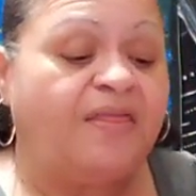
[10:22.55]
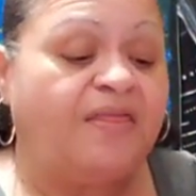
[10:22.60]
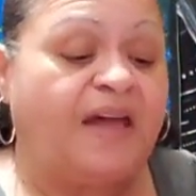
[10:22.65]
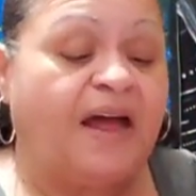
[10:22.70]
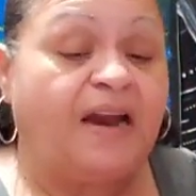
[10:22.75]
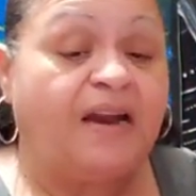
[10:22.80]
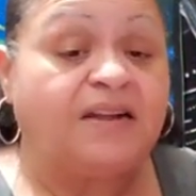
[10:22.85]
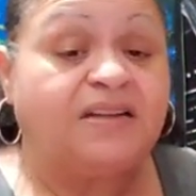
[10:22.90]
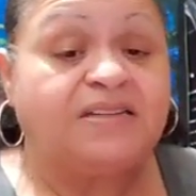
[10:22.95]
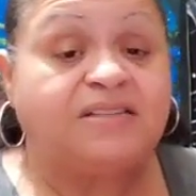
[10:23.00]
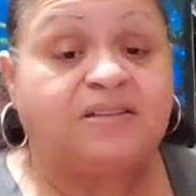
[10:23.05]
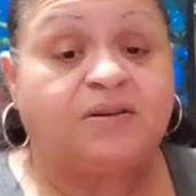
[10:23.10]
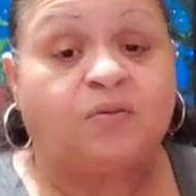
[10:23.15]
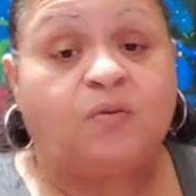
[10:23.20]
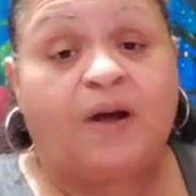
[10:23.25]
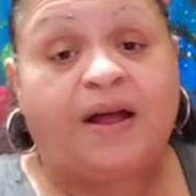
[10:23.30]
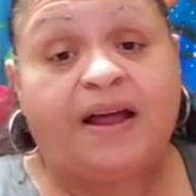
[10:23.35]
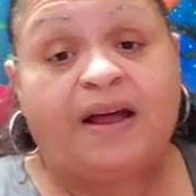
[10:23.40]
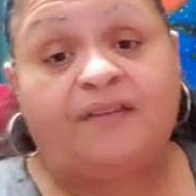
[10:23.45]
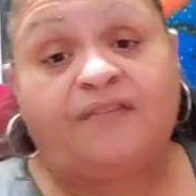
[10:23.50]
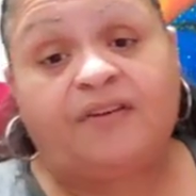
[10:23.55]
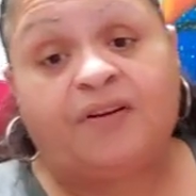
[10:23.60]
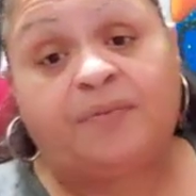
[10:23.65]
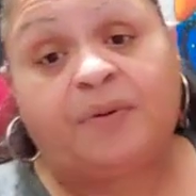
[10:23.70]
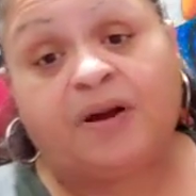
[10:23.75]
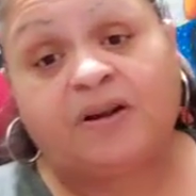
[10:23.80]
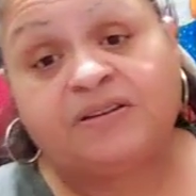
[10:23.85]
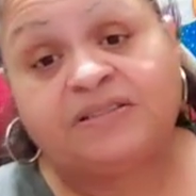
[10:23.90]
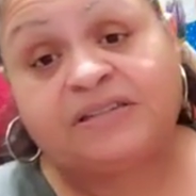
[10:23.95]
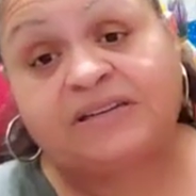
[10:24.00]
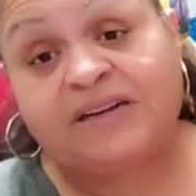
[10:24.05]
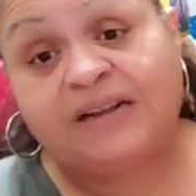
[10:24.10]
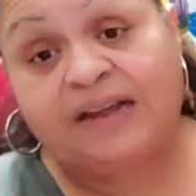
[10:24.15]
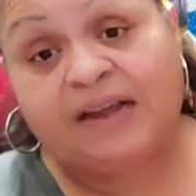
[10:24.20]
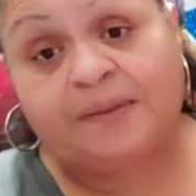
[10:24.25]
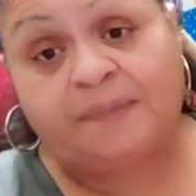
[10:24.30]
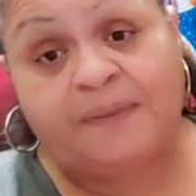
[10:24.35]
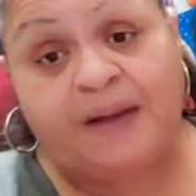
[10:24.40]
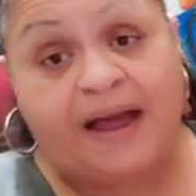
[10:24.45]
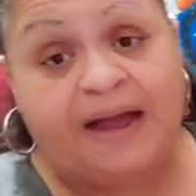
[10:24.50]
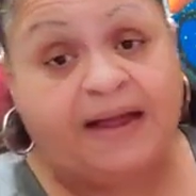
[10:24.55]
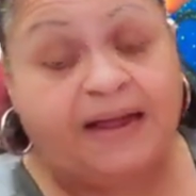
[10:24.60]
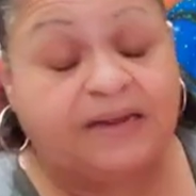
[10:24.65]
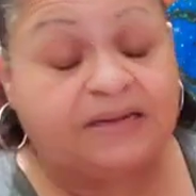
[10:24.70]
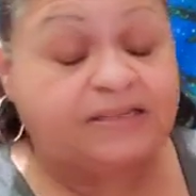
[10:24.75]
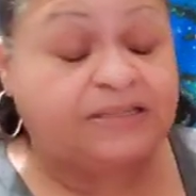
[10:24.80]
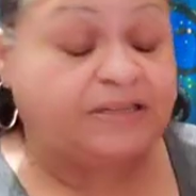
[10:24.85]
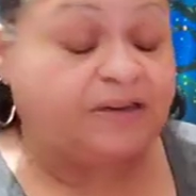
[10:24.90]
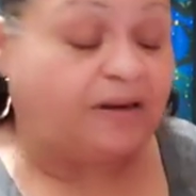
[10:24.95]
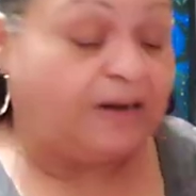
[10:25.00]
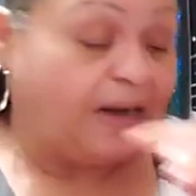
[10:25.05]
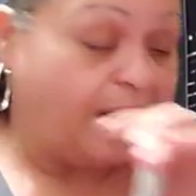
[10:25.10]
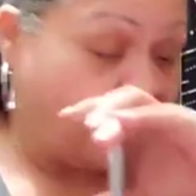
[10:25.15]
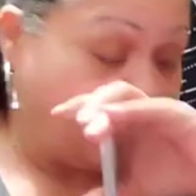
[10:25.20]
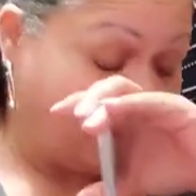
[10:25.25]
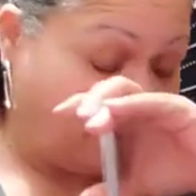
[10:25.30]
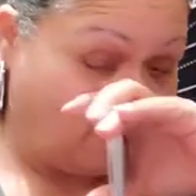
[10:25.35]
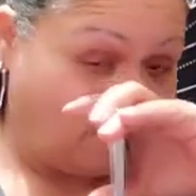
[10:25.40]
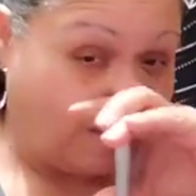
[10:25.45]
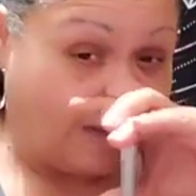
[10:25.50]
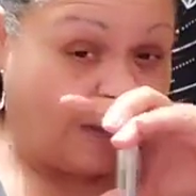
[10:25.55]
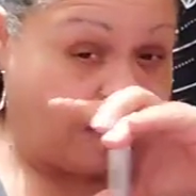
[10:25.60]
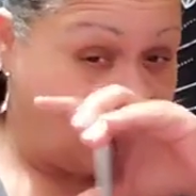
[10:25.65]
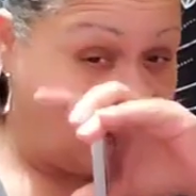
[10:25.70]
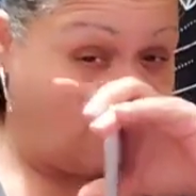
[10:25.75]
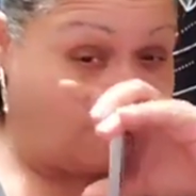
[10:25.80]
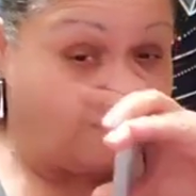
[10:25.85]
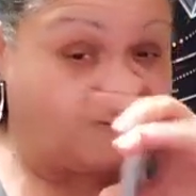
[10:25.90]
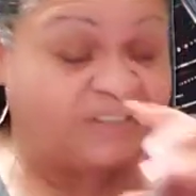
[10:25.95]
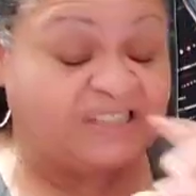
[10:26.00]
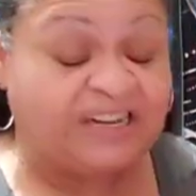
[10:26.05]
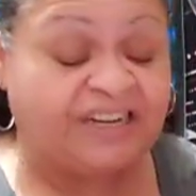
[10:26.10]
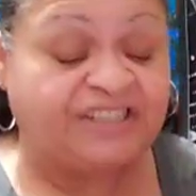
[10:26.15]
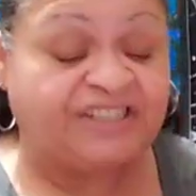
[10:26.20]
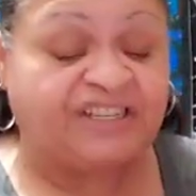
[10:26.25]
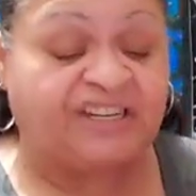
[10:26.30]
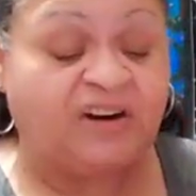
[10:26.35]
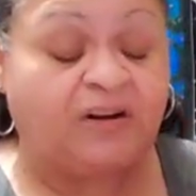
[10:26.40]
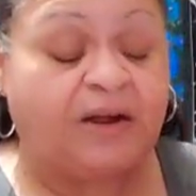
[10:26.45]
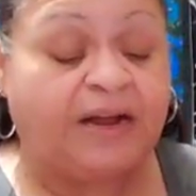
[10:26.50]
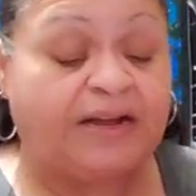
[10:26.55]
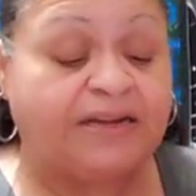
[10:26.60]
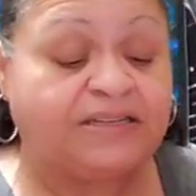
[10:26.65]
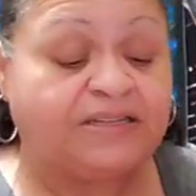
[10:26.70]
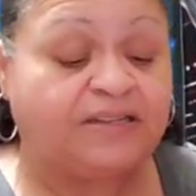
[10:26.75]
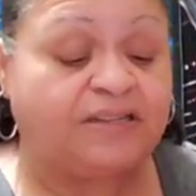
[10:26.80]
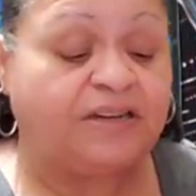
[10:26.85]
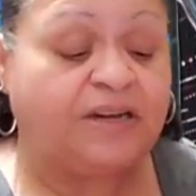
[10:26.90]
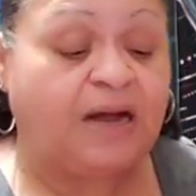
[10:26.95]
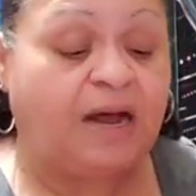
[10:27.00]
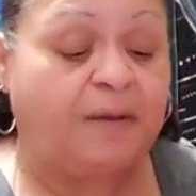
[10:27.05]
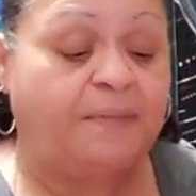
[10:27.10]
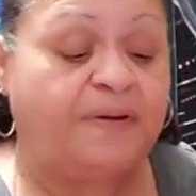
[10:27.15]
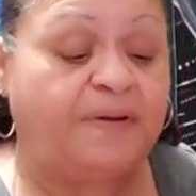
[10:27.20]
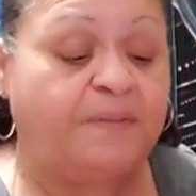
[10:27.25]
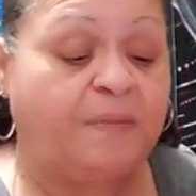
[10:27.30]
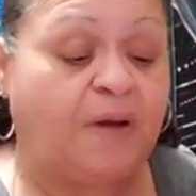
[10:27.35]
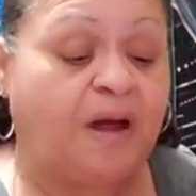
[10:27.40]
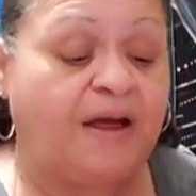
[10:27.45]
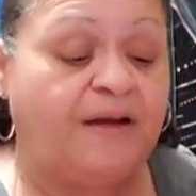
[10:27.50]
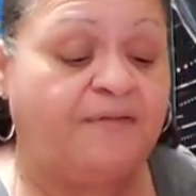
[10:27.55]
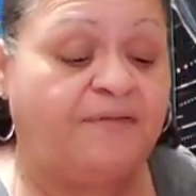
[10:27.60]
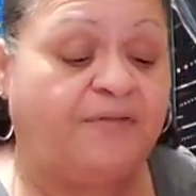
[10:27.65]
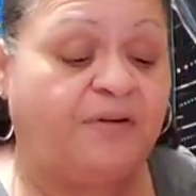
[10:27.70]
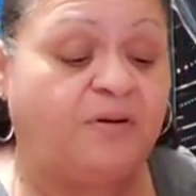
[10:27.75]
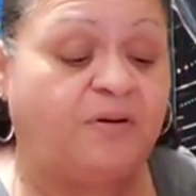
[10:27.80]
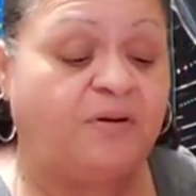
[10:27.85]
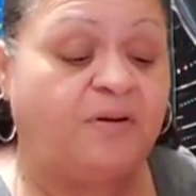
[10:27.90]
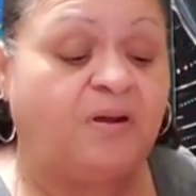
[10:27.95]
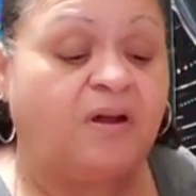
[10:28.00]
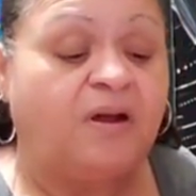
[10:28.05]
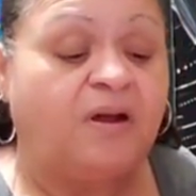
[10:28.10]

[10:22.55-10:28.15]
that is the way of a person to get back into your life through that conversation okay so you got to be mindful